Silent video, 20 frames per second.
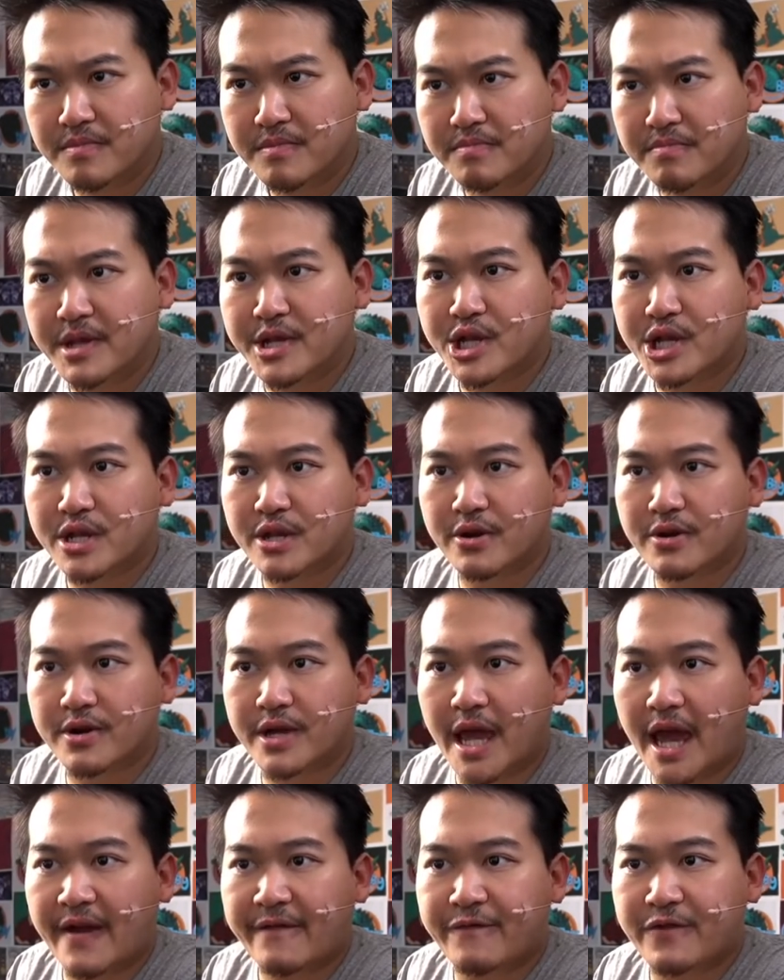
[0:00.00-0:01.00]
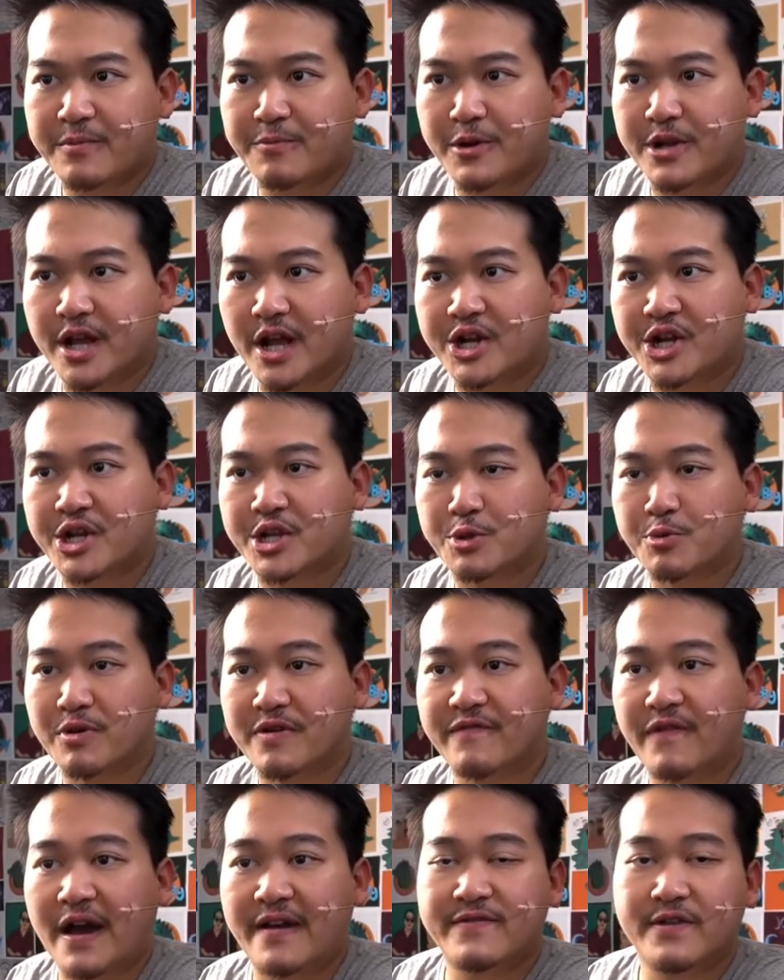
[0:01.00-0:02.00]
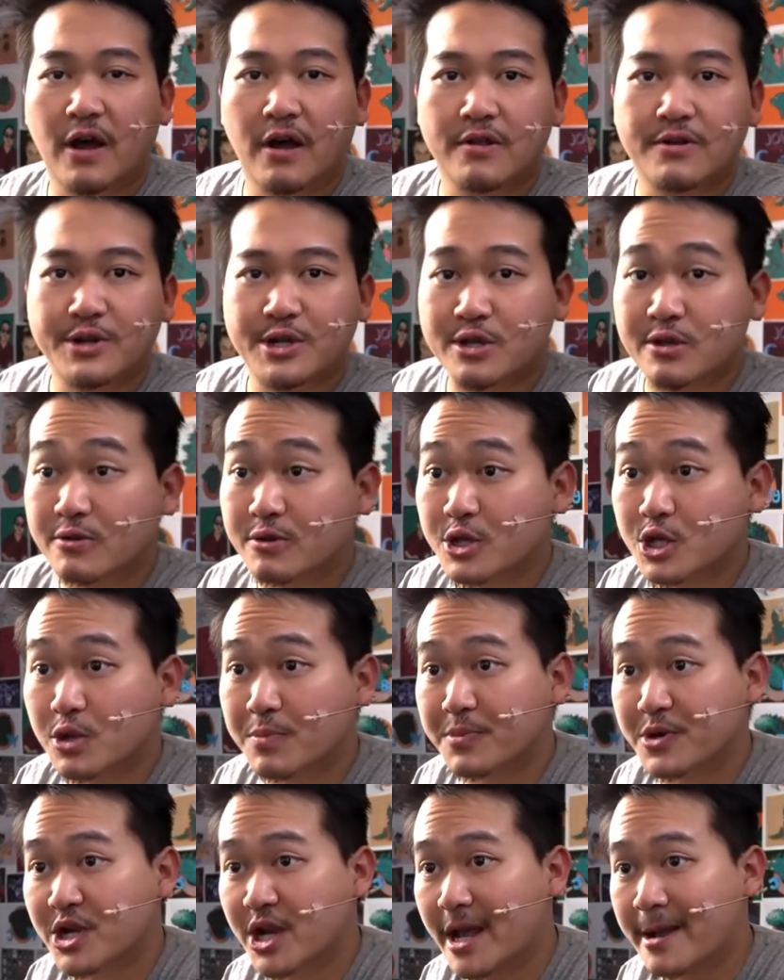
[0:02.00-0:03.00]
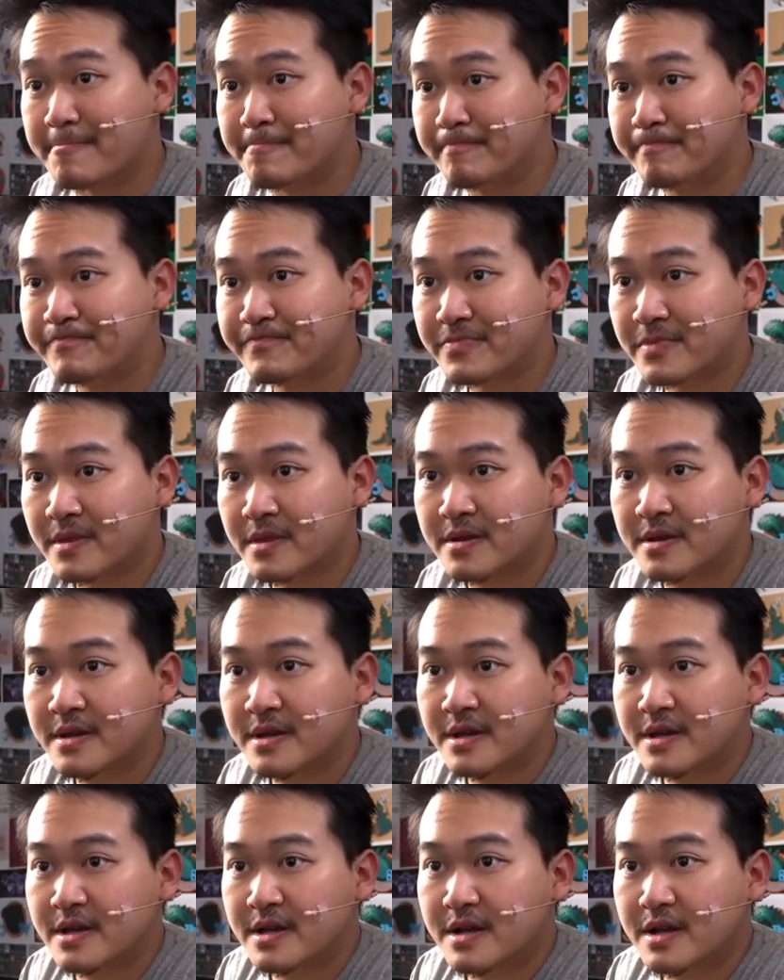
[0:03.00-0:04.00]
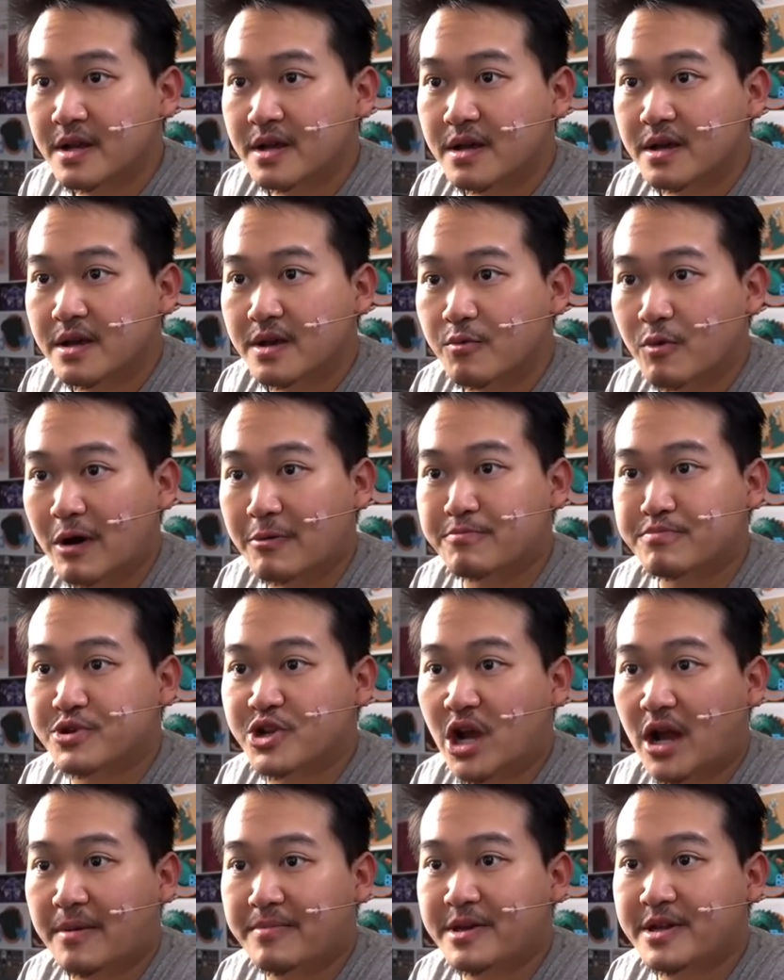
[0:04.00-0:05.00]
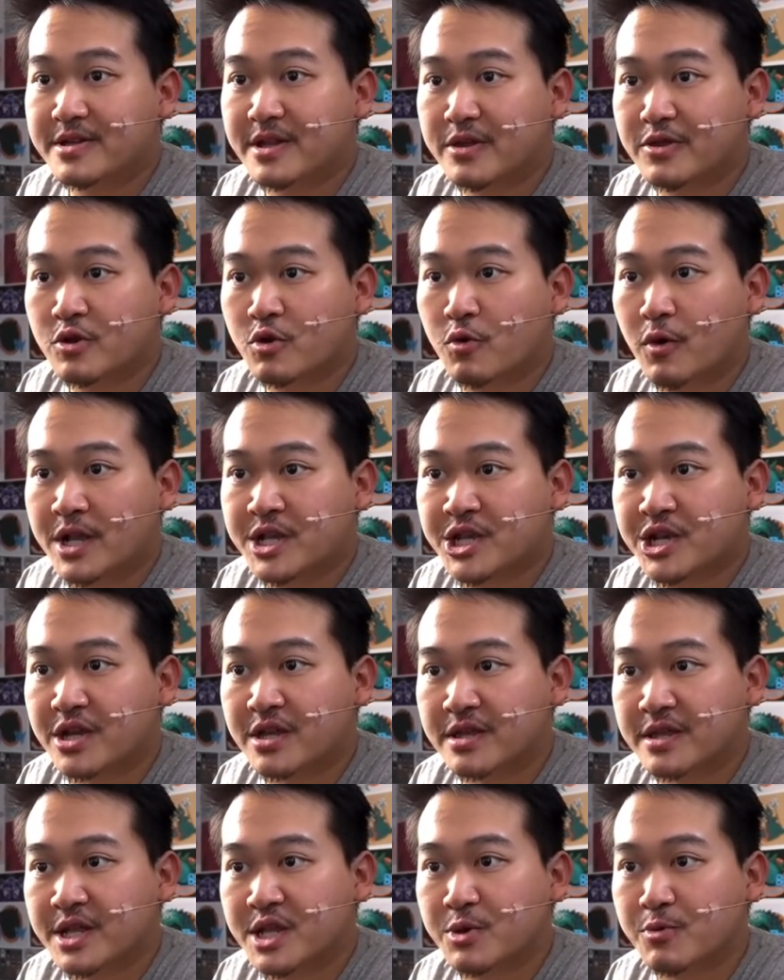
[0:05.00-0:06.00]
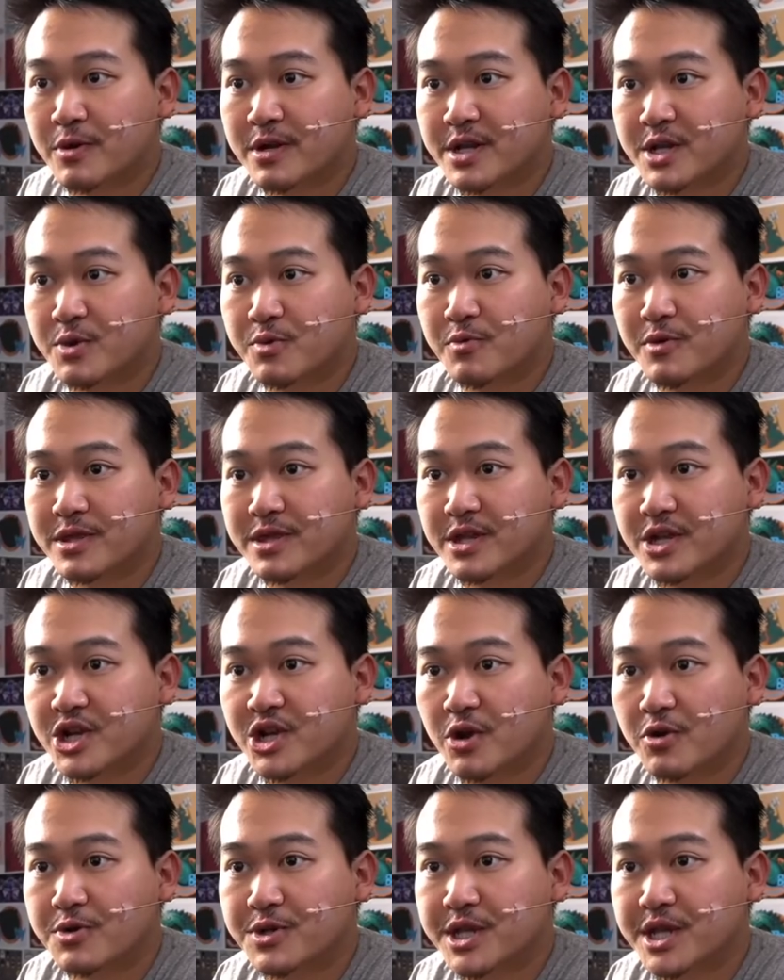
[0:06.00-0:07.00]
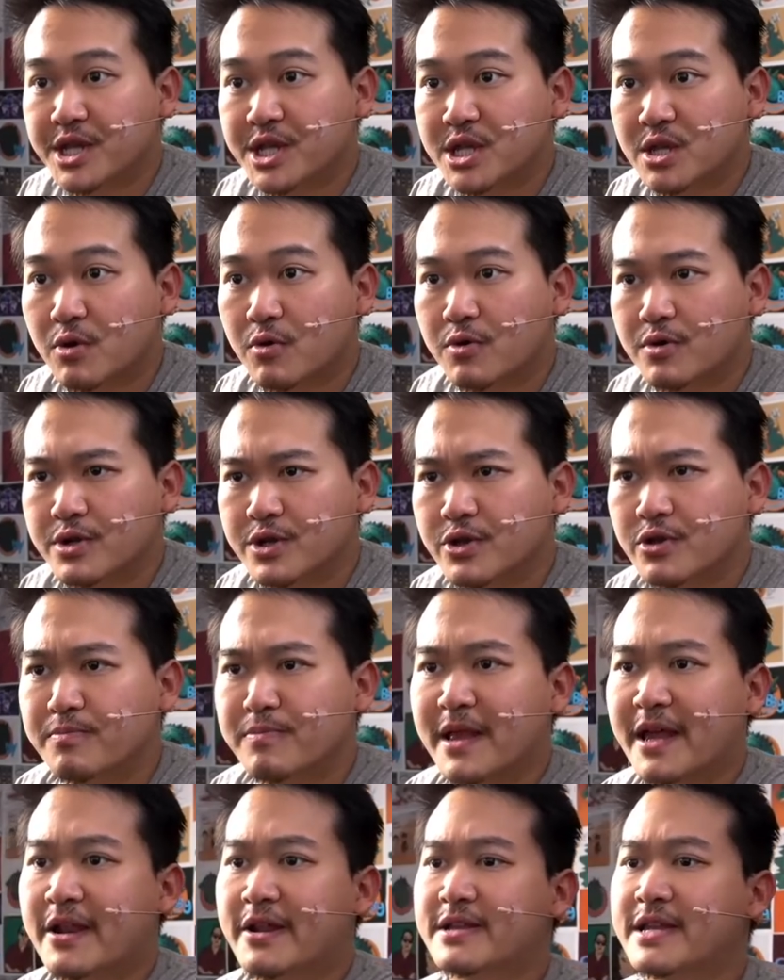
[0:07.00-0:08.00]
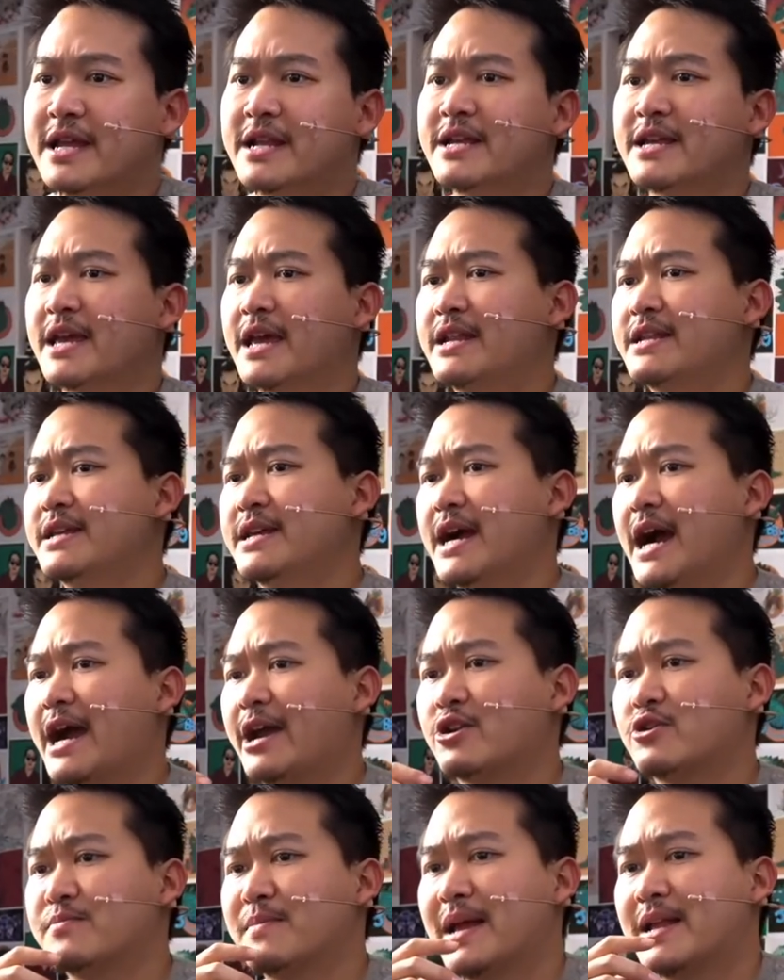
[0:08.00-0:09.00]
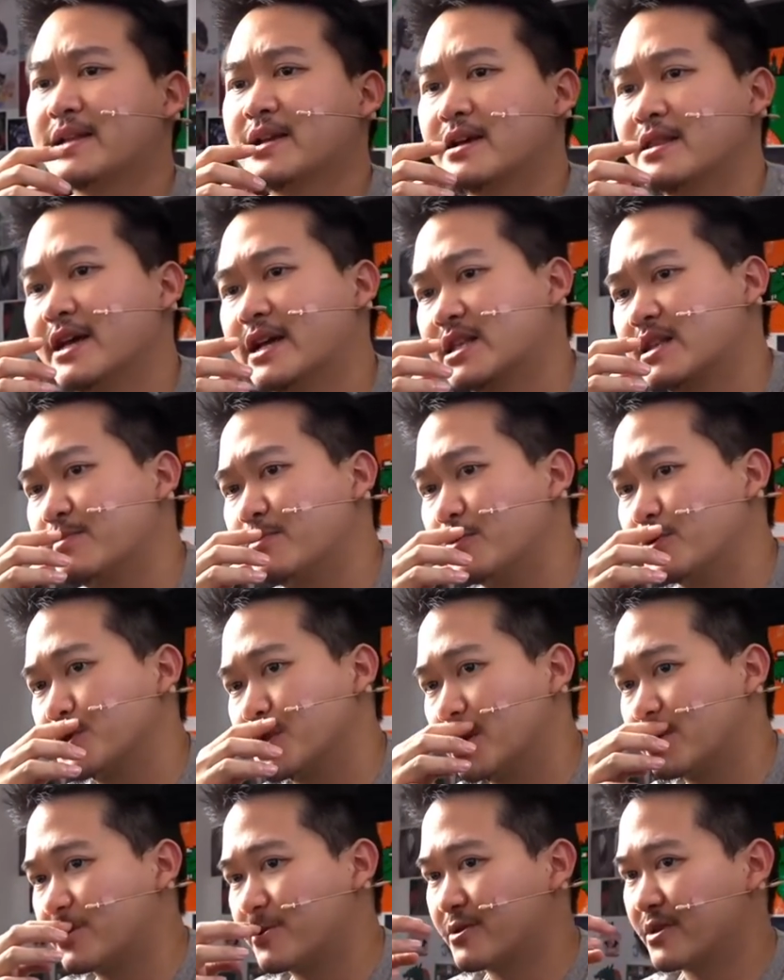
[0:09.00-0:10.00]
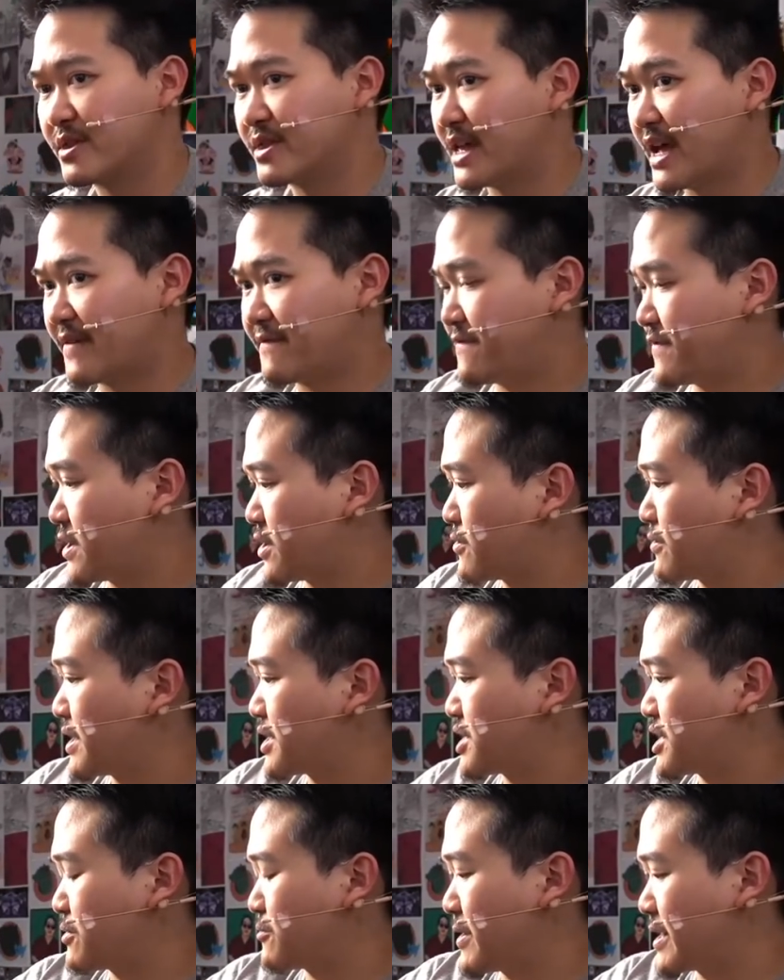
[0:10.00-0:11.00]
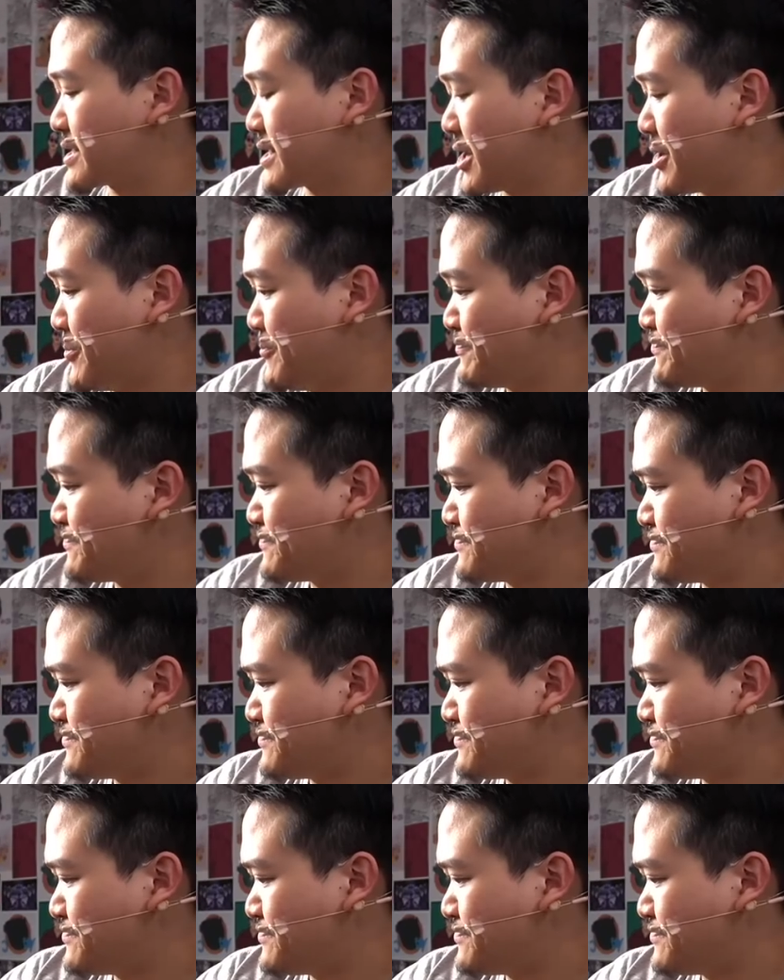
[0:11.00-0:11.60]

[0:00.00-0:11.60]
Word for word: Mr. Gaffrey Productions with $5 through the Super Chat. Well, Jobby, another question. This one is with the Show.Z Store. Do you plan on getting any Iron Man collectibles other than that figure I see right now?